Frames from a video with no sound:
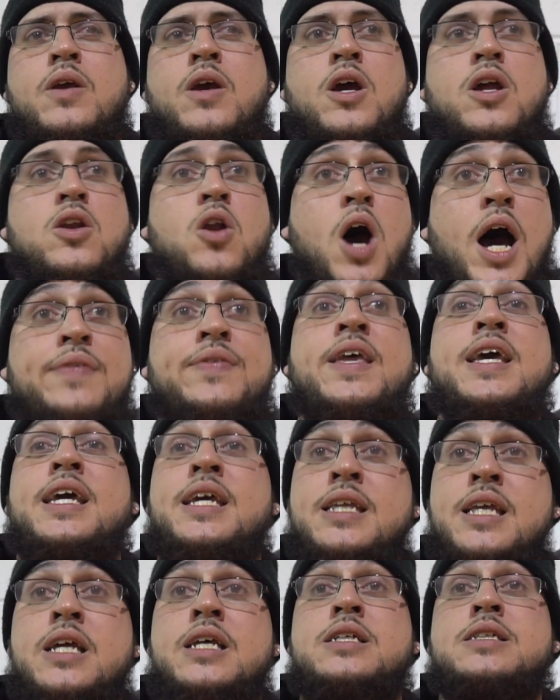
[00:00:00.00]
No, I think he
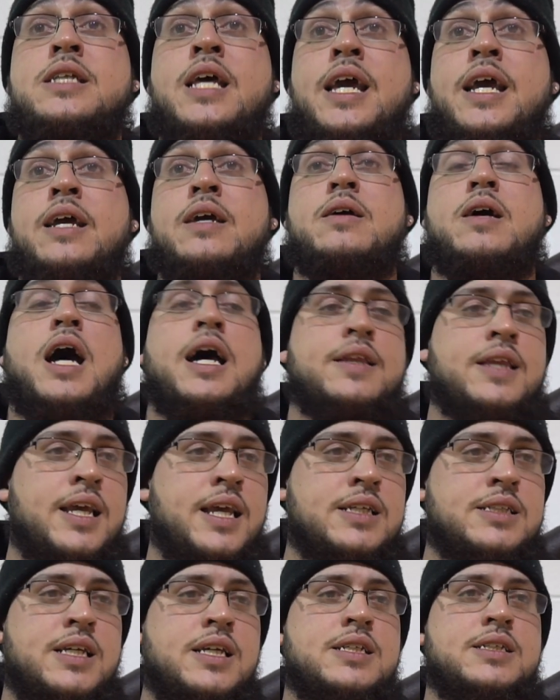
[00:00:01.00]
did his thing. I
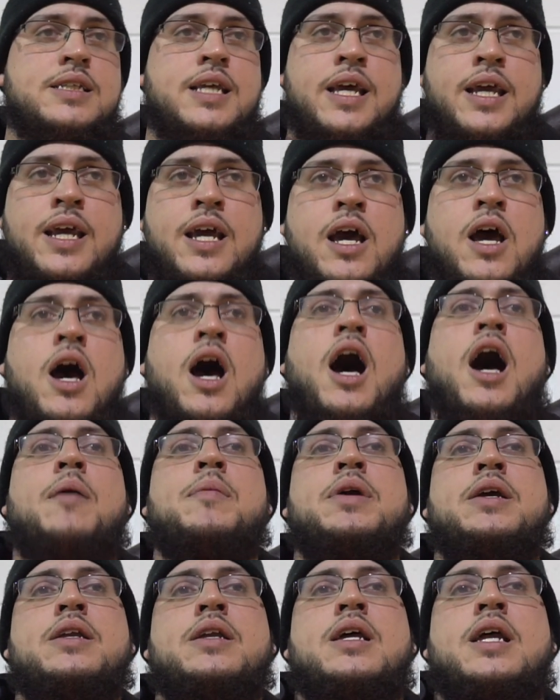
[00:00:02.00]

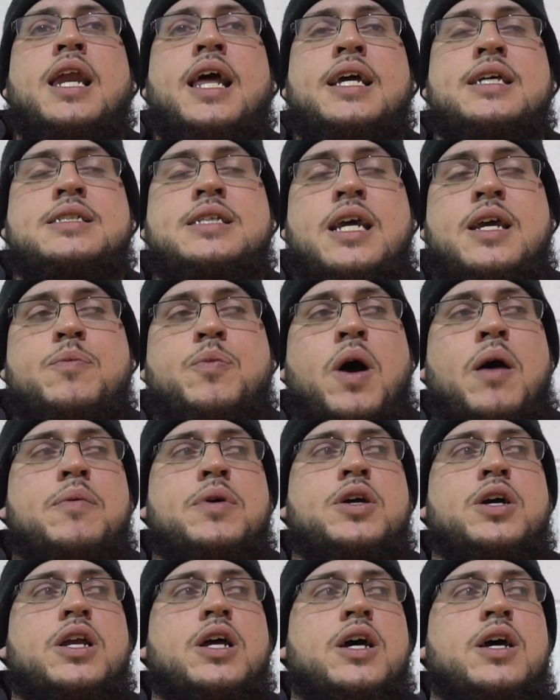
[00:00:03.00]
mean, like I said, he probably
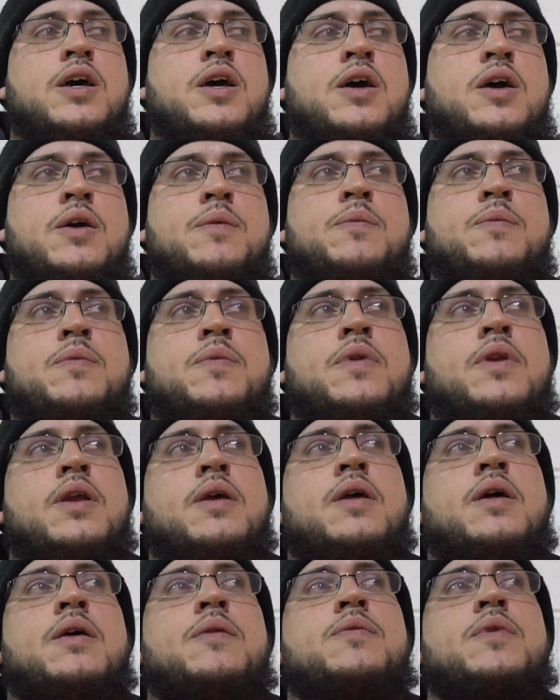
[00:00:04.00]
could have.
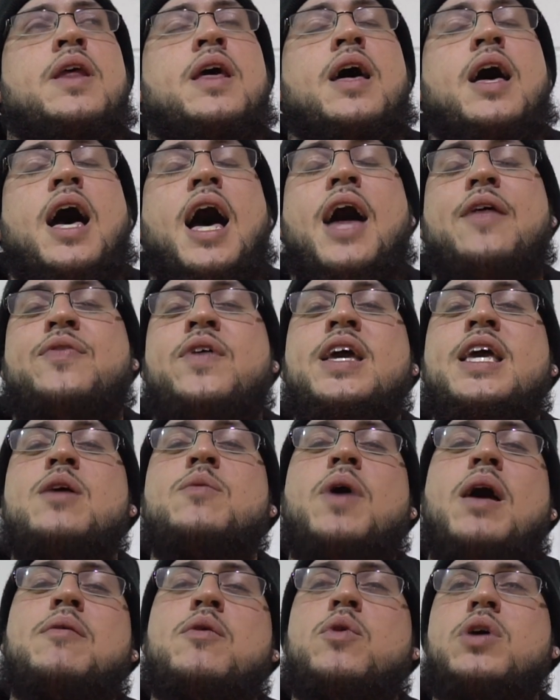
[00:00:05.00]
I think he
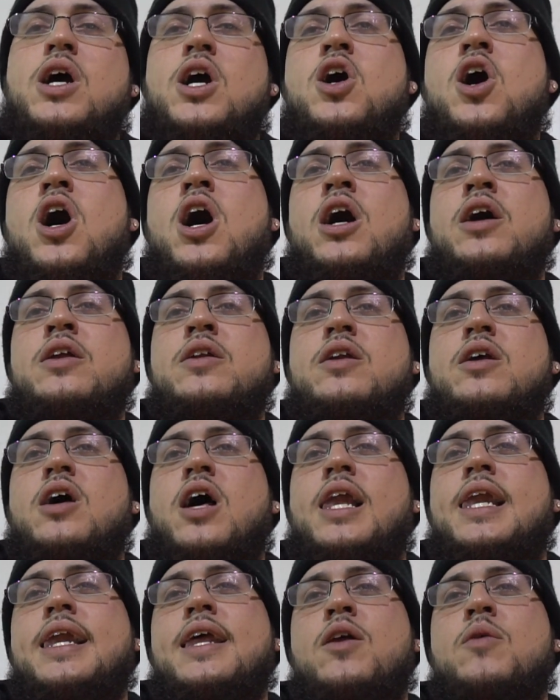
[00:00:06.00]
probably would have gone
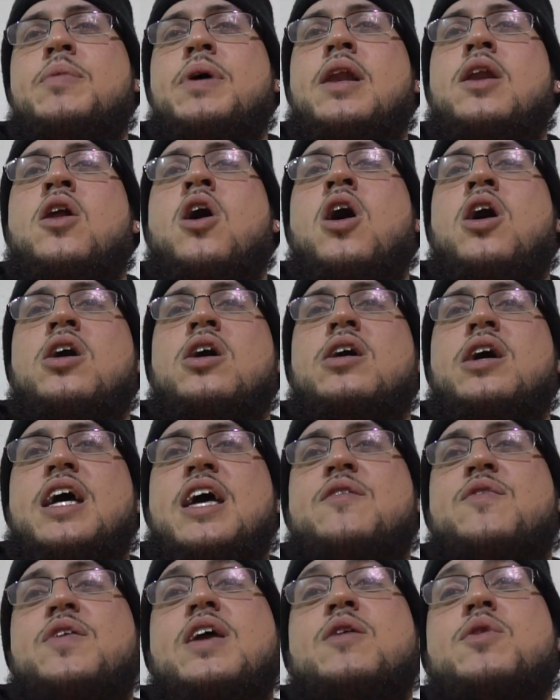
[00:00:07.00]
a little bit longer
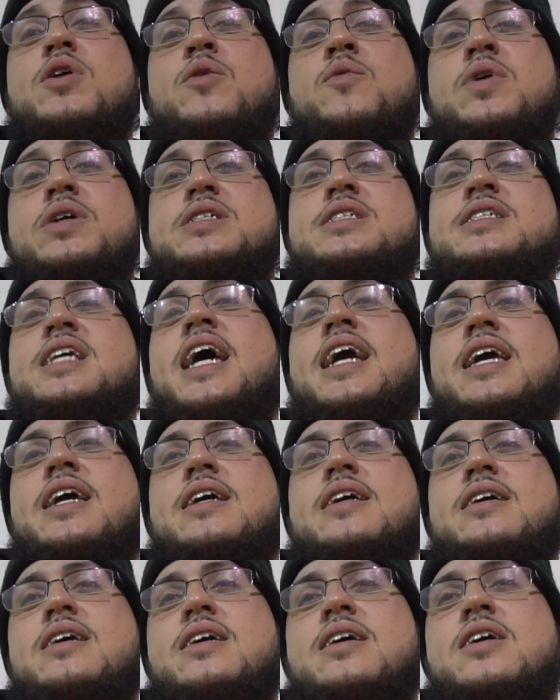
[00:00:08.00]
if he would have went second,
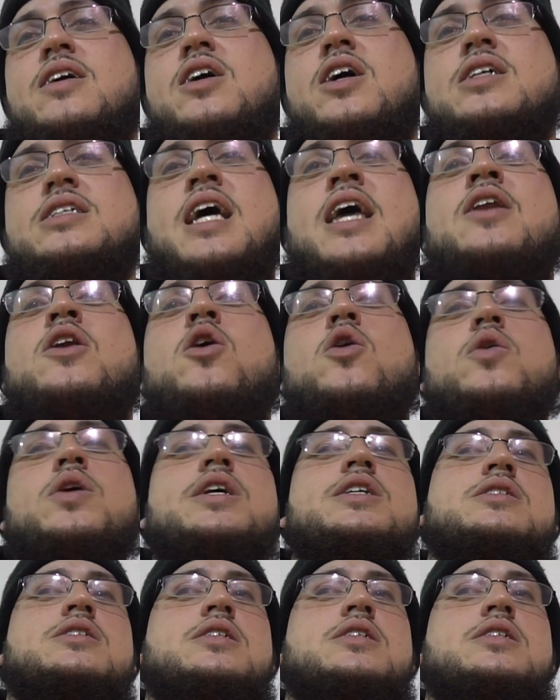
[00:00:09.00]
because I know he's